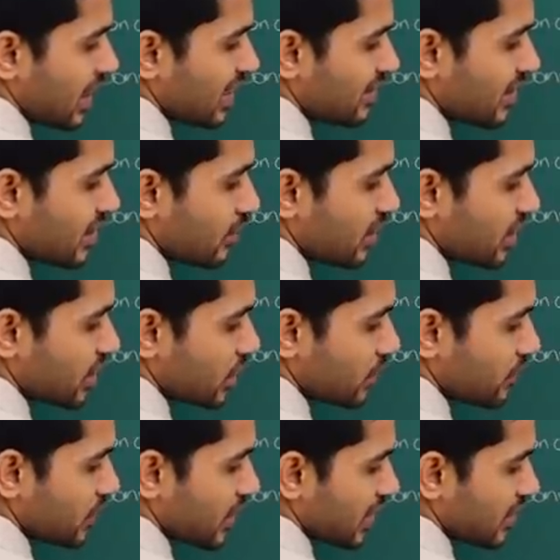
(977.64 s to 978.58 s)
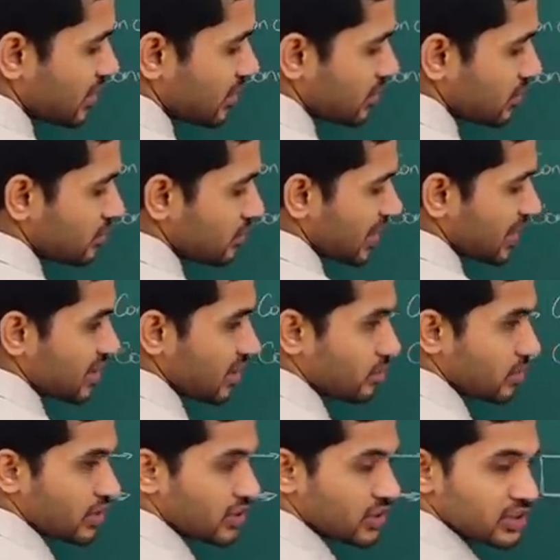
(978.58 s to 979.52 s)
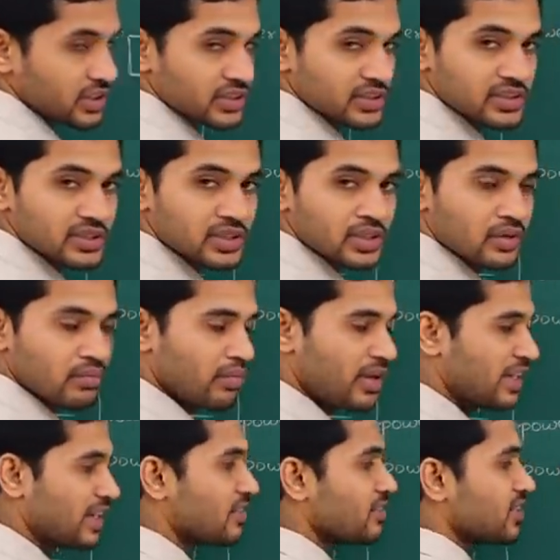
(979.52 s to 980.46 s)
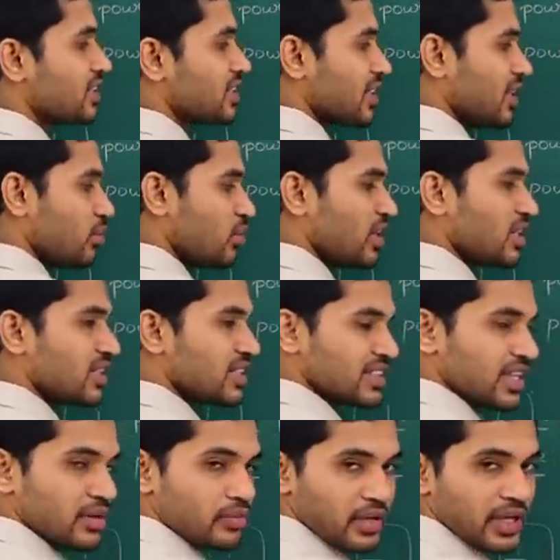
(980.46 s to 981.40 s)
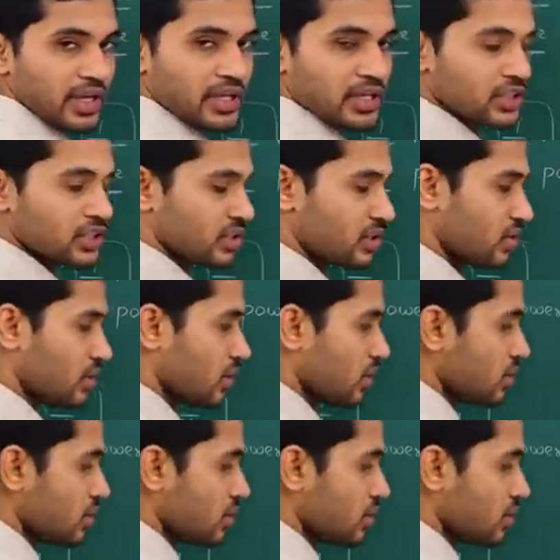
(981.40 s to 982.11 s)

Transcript: it will be shifted by some distance, but it will still be in the same direction.